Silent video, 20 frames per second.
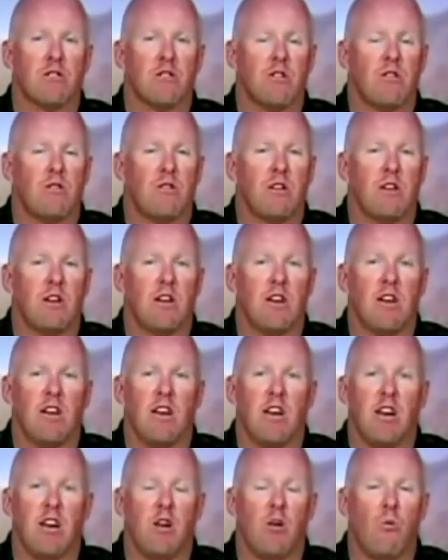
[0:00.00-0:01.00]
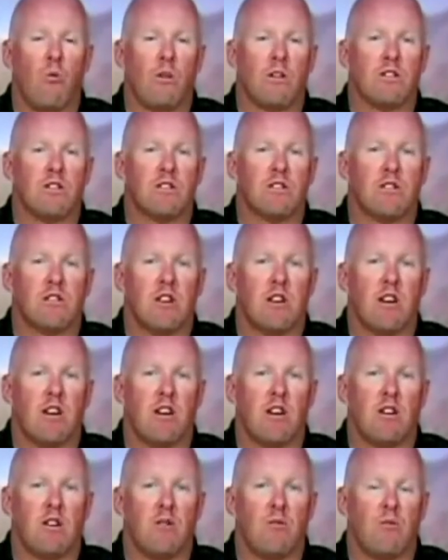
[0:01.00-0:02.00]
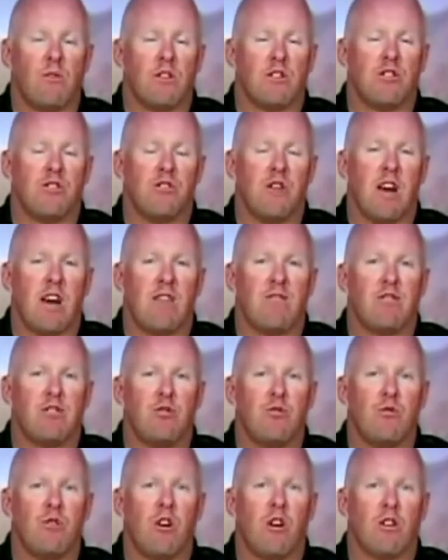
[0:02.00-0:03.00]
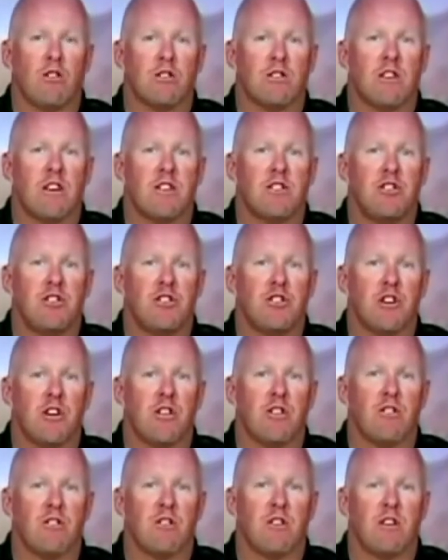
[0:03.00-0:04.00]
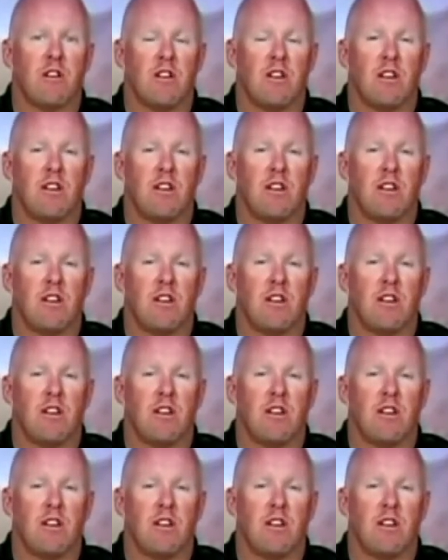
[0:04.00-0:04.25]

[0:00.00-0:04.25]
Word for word: So, you know, once, uh, once you have two cars touch each other,